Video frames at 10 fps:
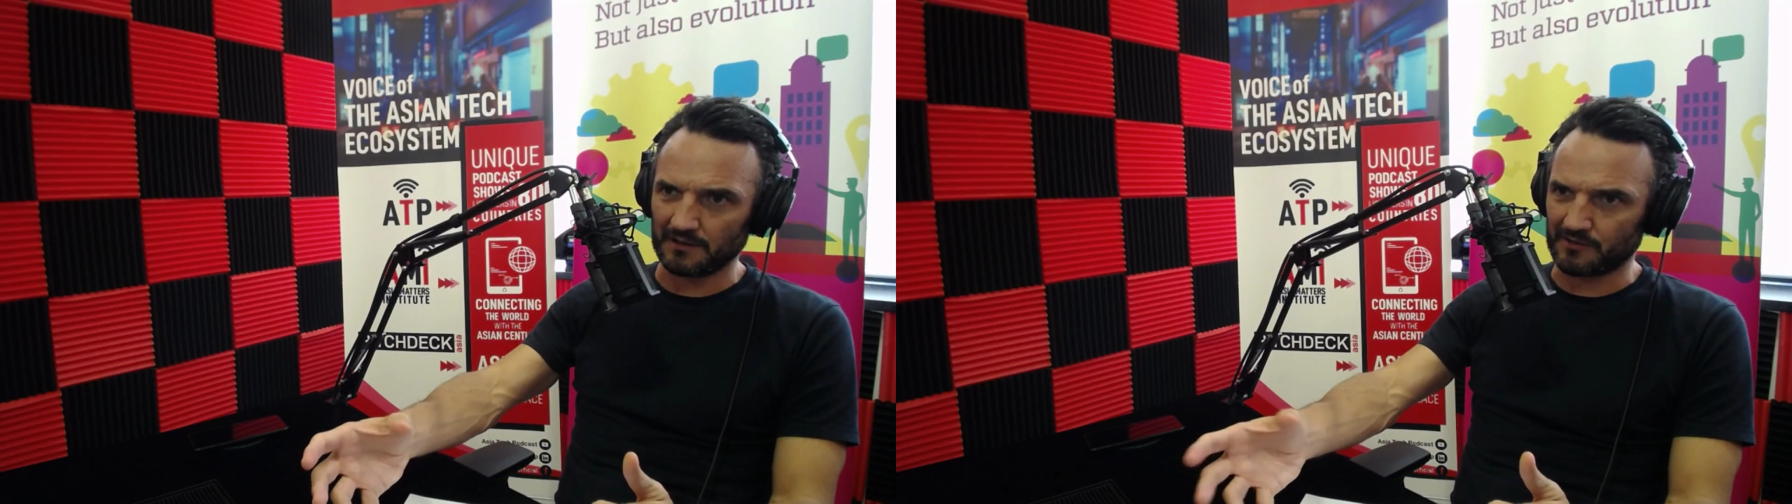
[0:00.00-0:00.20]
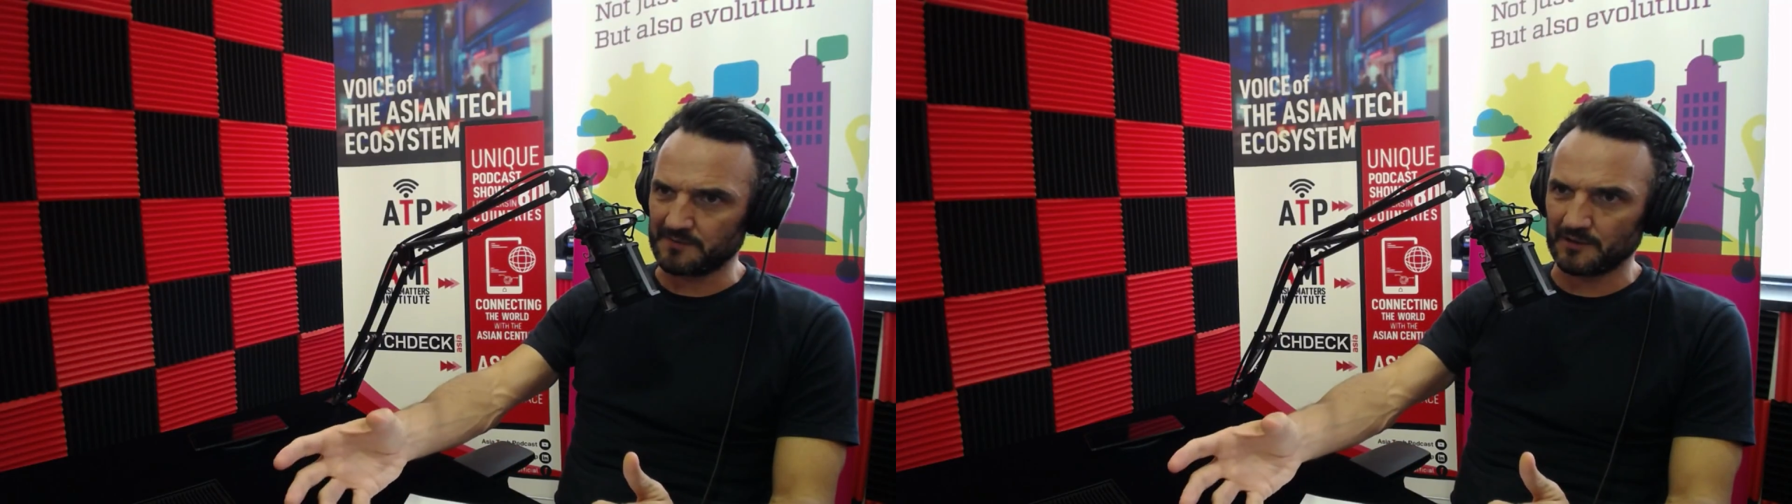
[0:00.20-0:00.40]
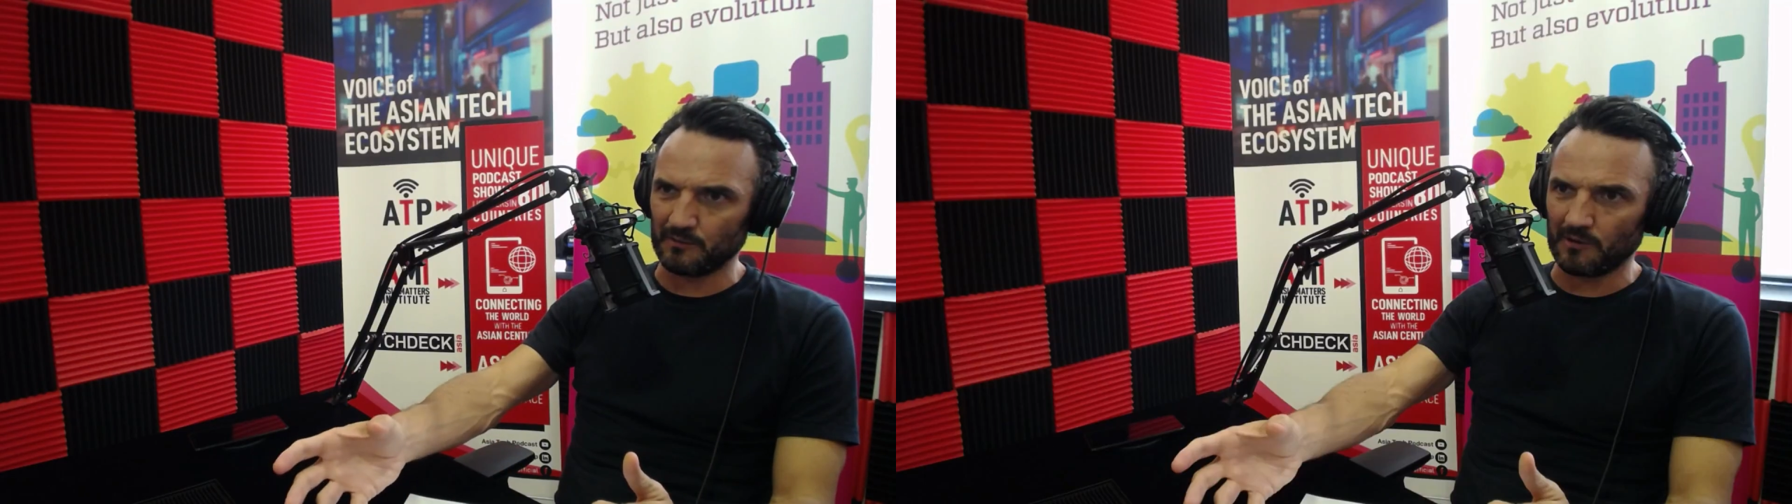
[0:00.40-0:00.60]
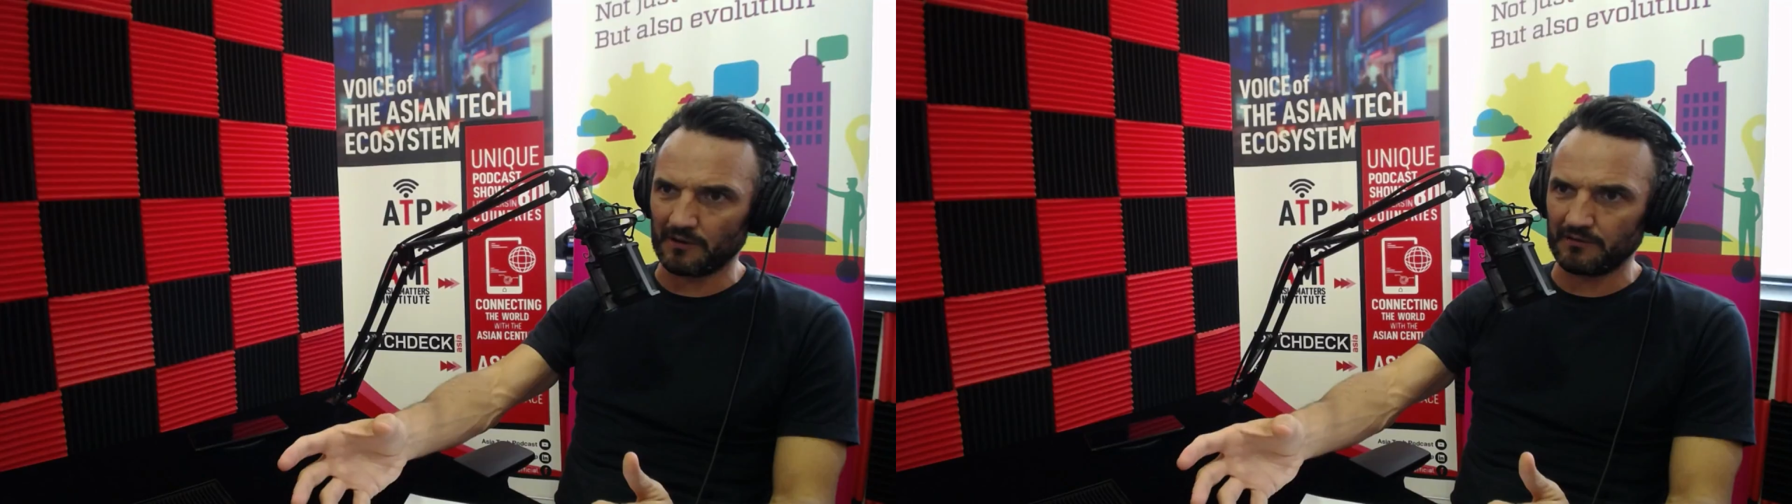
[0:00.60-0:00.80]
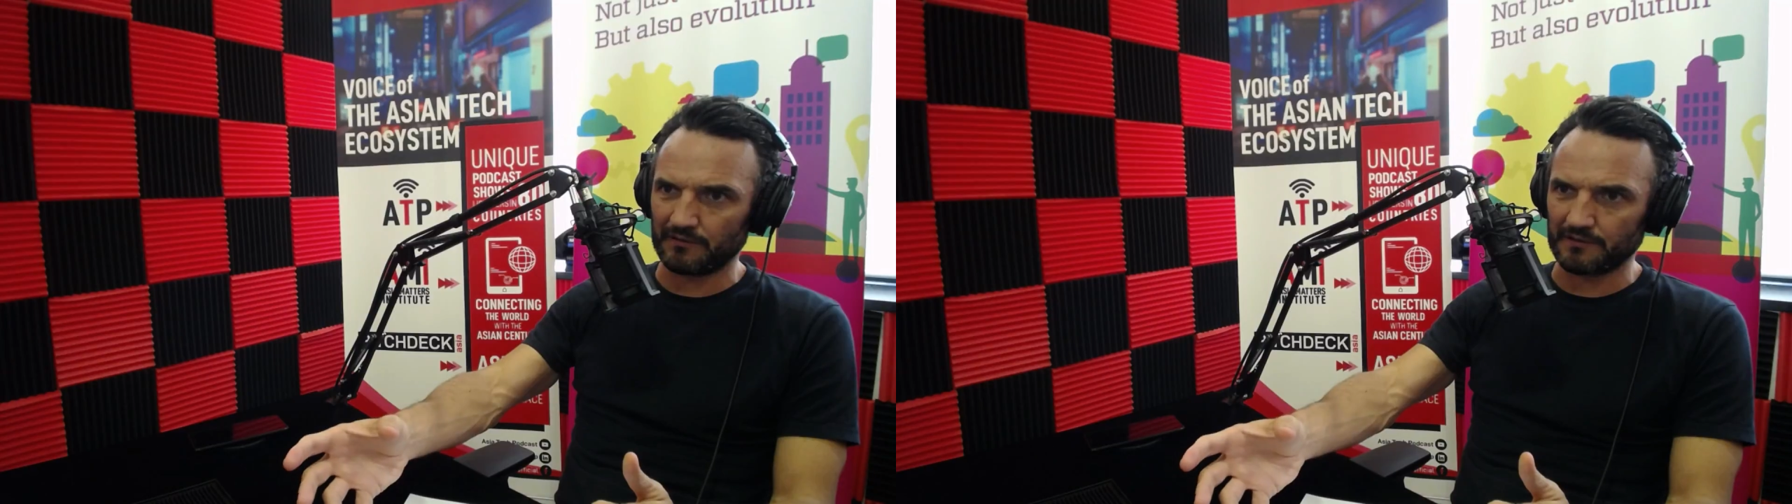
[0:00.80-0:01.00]
crypto
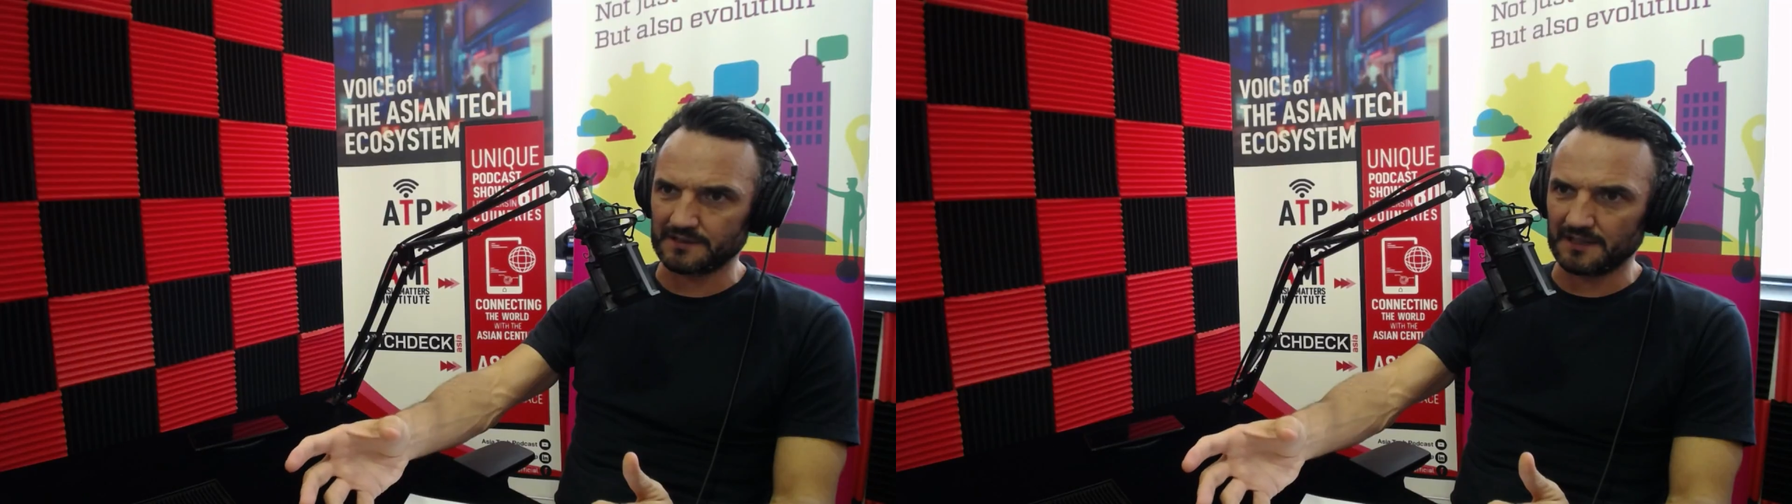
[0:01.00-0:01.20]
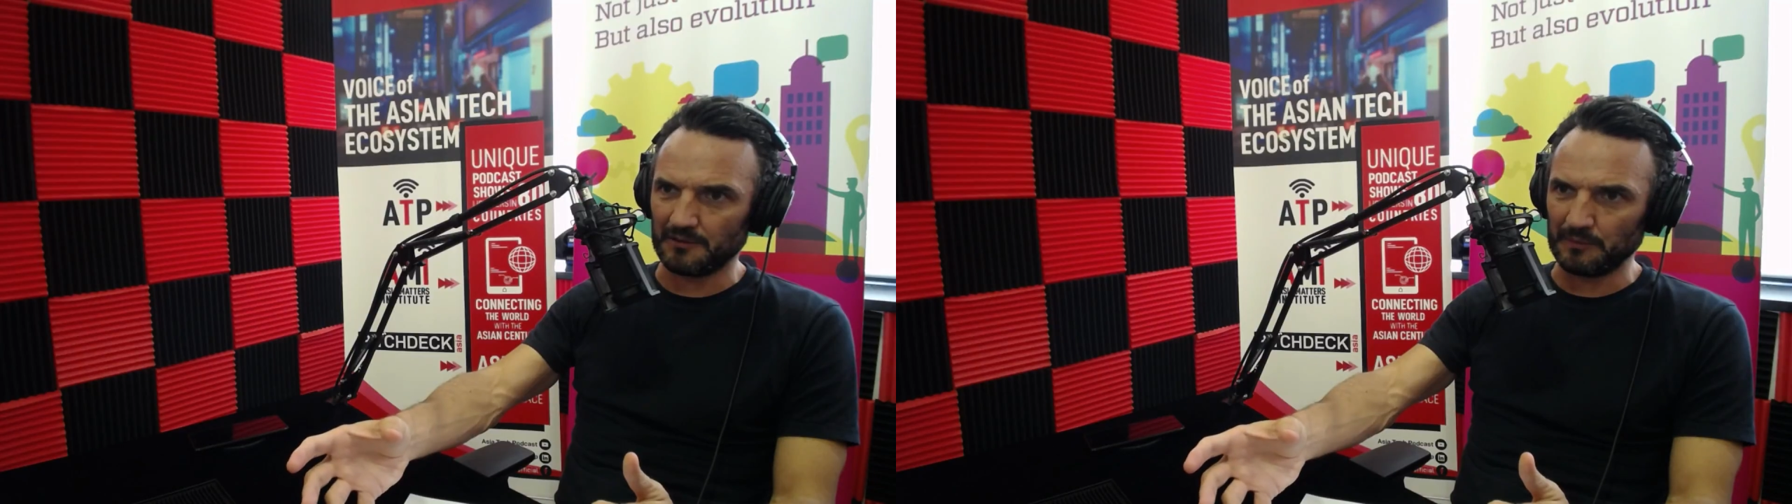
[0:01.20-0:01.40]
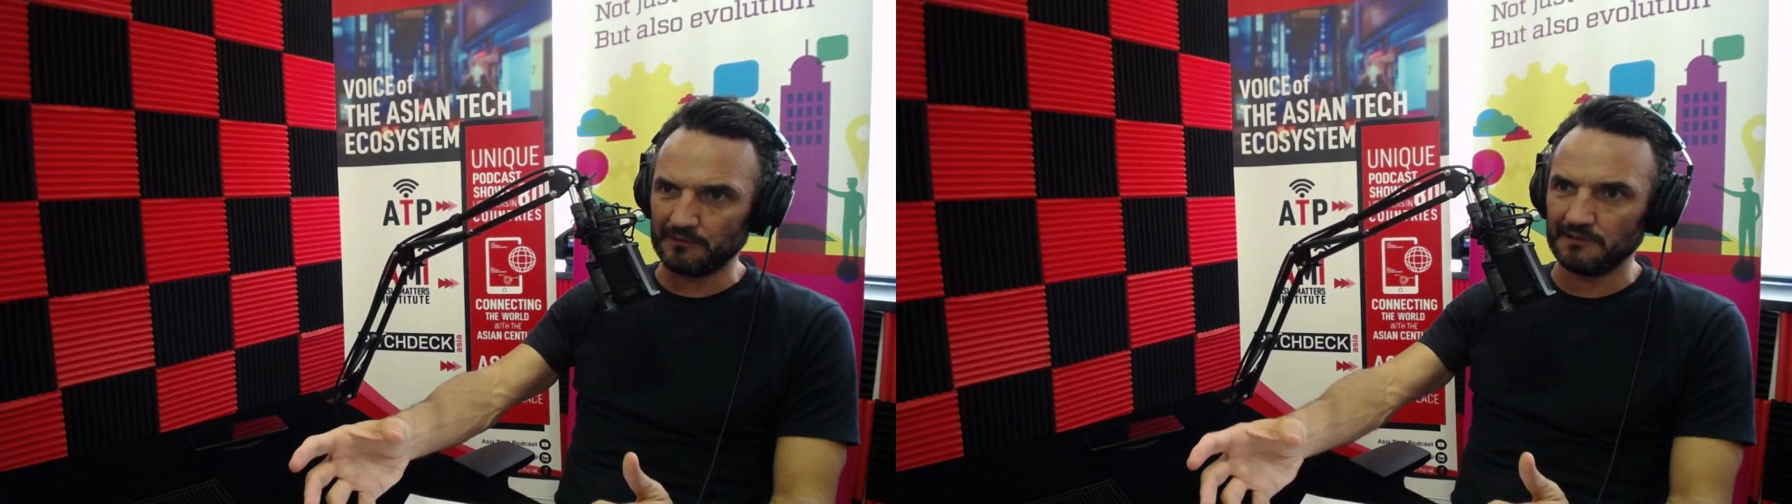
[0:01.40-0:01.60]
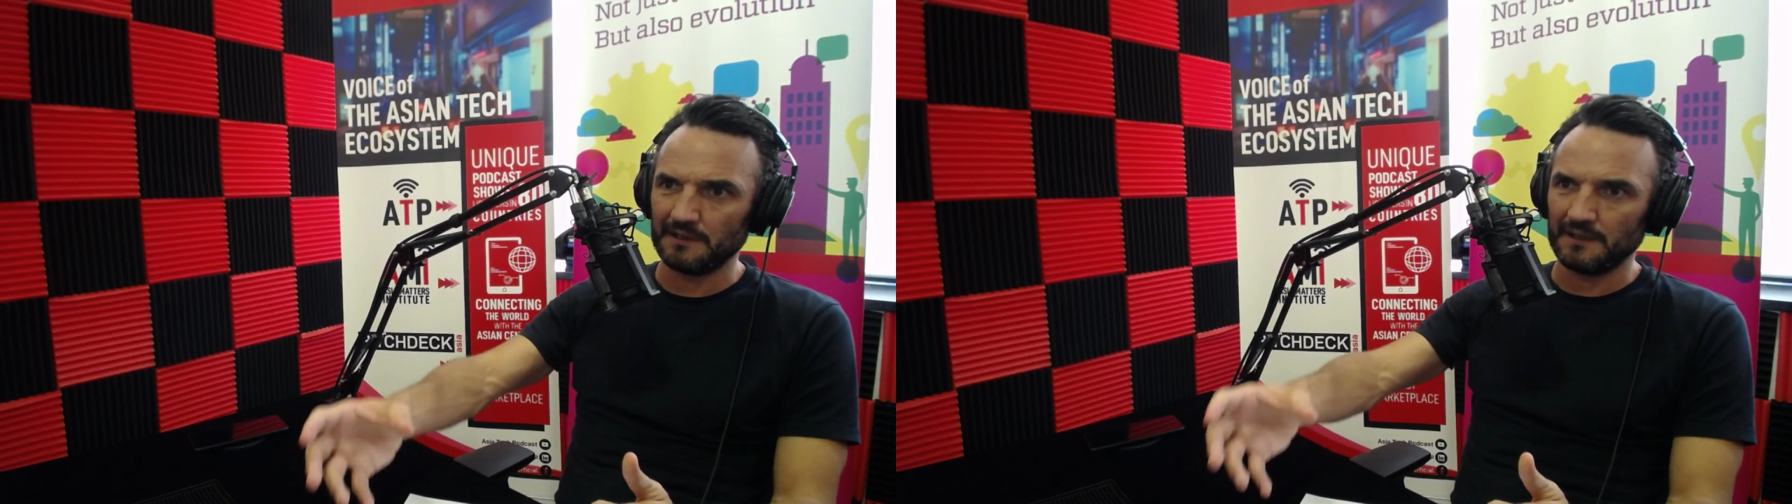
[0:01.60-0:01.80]
wallet, for example,